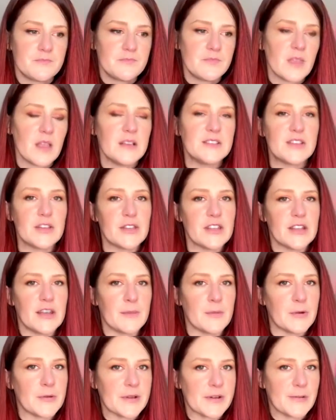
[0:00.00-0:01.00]
So the
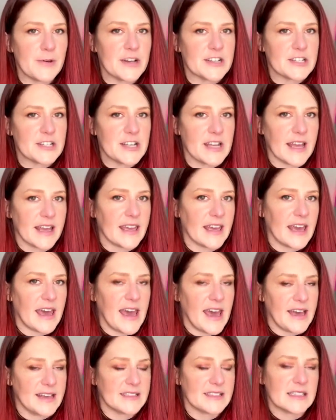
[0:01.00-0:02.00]
number one question I get
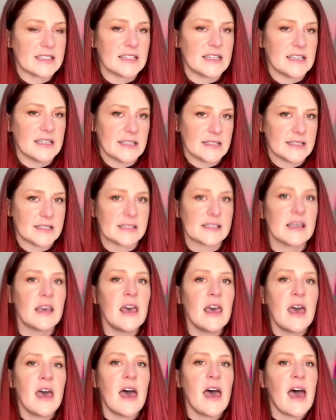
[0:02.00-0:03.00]
asked is,
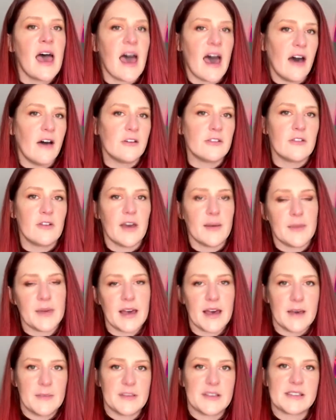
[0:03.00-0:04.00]
how do I
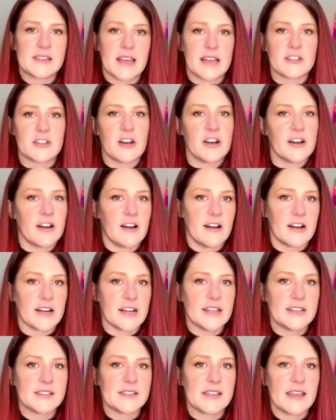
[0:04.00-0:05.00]
become a sketch card
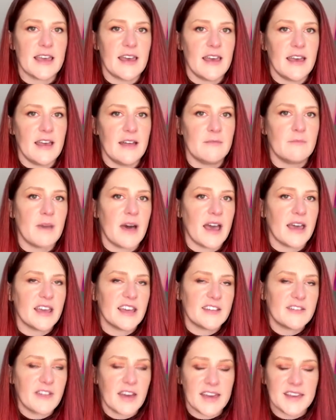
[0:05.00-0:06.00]
artist? And my
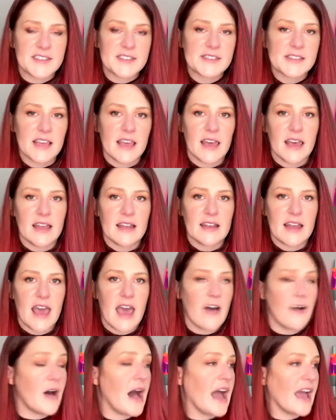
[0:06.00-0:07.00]
advice and
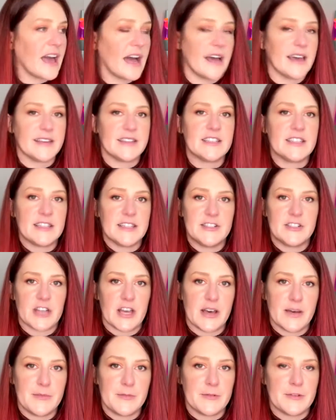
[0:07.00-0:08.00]
how I got into the
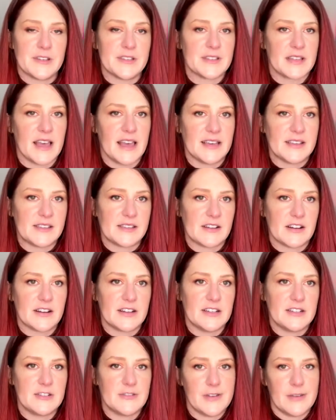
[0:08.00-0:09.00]
job was I
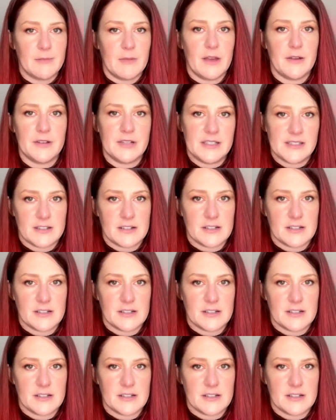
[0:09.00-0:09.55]
started doing my research.